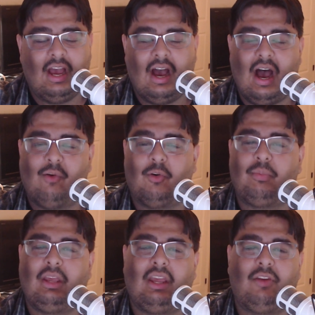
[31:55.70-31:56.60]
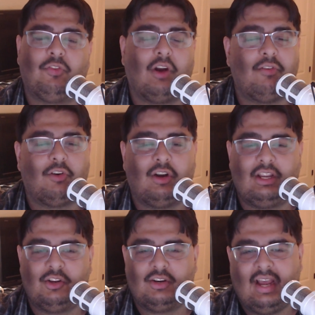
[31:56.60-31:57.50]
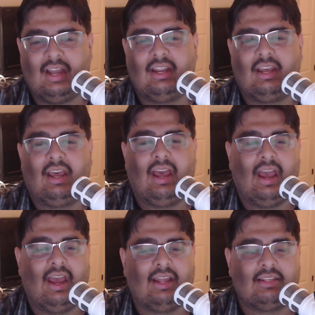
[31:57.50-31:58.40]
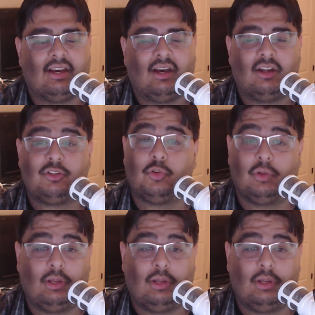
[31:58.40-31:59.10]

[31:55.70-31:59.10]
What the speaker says: I will be forever in your debt, and truly